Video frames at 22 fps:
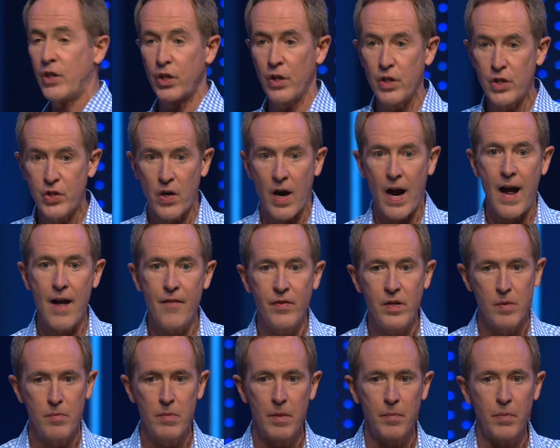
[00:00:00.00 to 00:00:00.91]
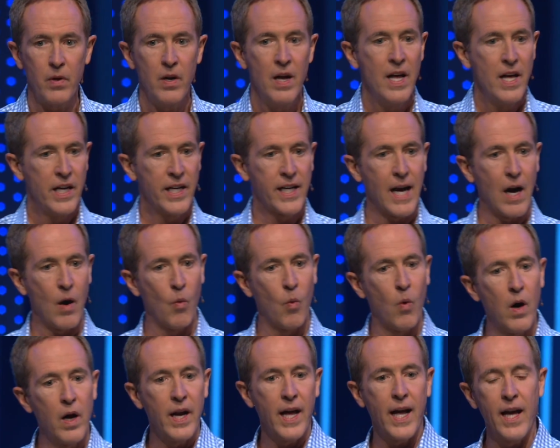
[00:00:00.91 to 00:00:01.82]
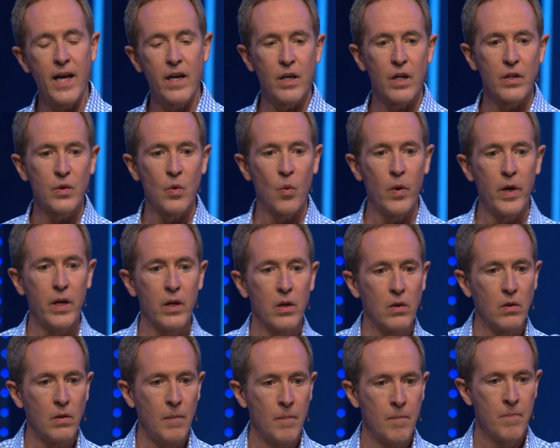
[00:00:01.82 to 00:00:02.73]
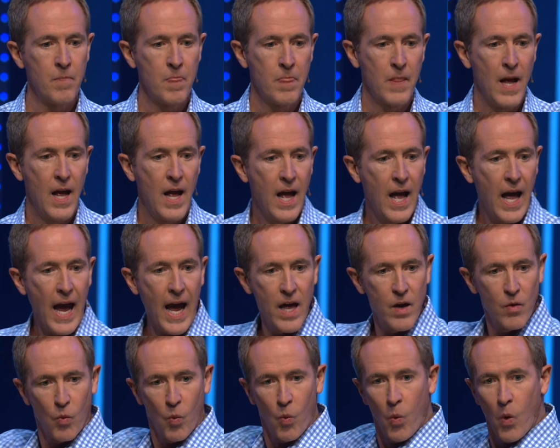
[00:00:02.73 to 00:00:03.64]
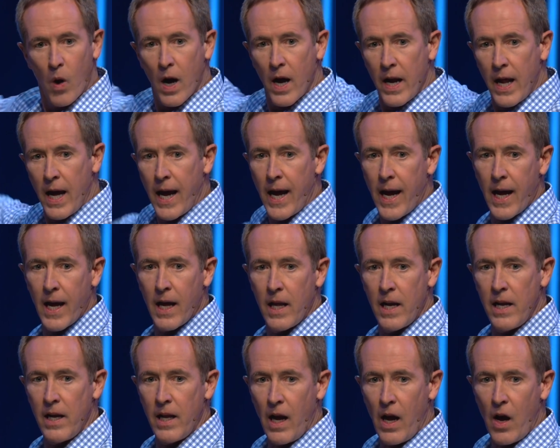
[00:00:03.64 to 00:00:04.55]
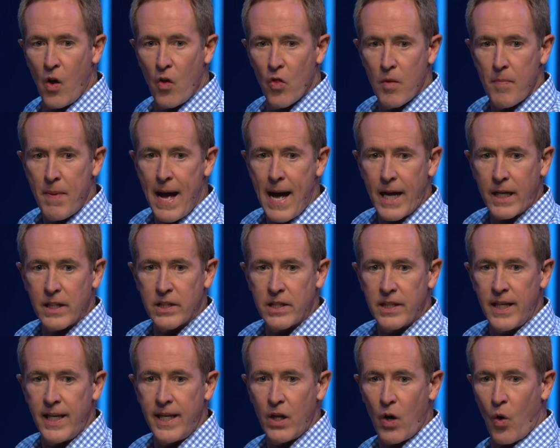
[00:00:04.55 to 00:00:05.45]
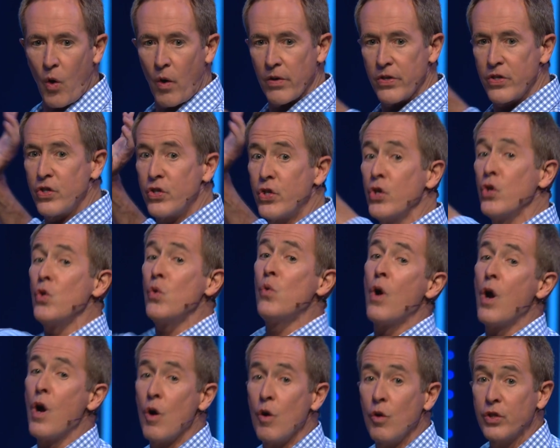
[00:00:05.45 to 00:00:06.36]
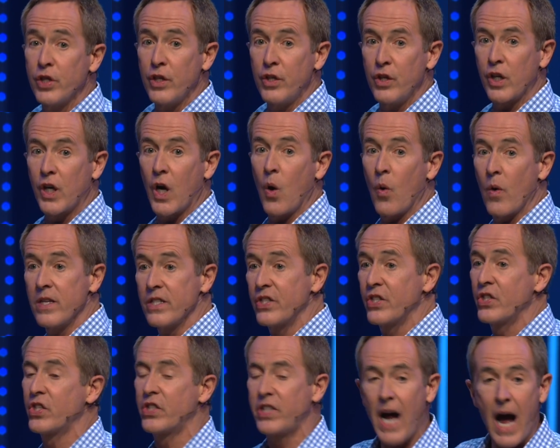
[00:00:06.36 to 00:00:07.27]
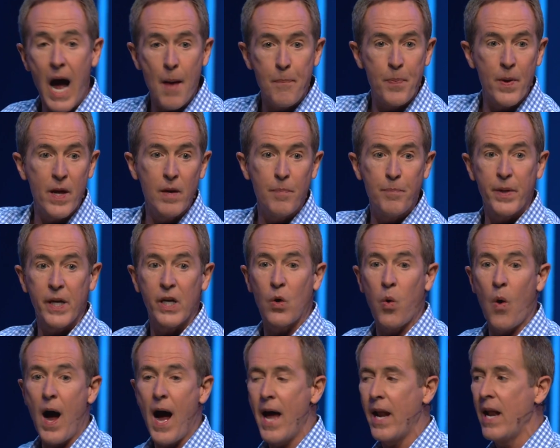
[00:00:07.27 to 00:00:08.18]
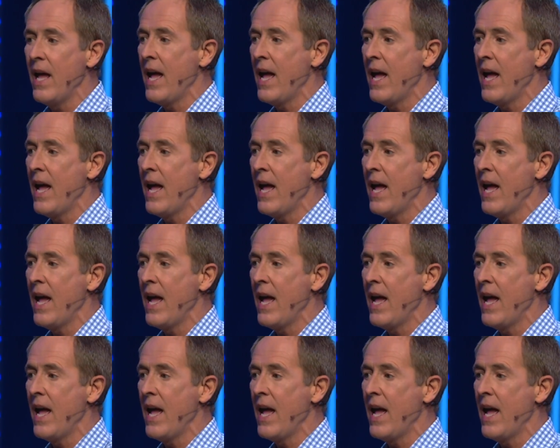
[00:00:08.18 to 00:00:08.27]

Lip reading: you're driving, remember, you got one hand on the wheel and one hand on the back seat, or 2 rows, and you're going, stop it, be quiet,